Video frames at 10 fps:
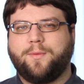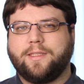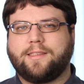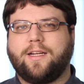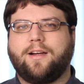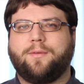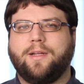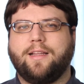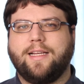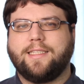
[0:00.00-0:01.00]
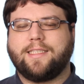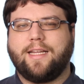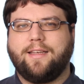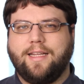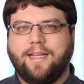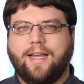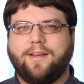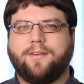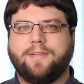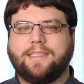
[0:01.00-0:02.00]
which got released at the
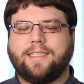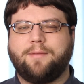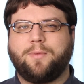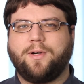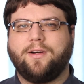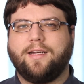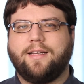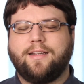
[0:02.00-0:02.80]
end of December.